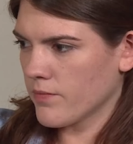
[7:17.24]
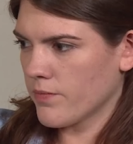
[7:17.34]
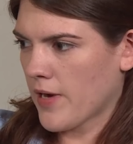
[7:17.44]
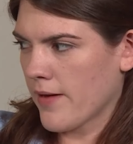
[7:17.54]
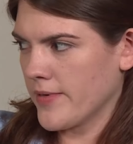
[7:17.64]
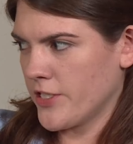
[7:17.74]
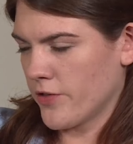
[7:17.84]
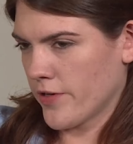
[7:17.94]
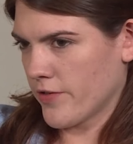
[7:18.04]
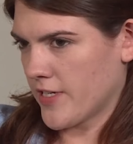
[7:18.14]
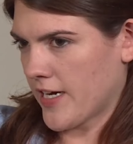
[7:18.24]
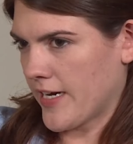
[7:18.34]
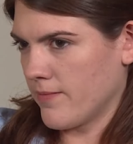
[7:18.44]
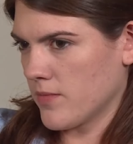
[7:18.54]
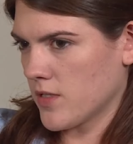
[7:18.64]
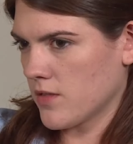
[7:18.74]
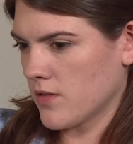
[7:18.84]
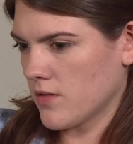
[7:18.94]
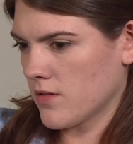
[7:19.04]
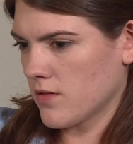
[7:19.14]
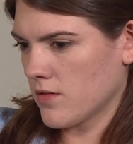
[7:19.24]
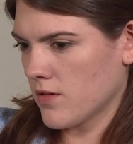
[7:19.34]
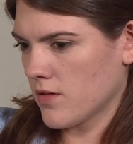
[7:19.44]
Probably 2 or 3 times.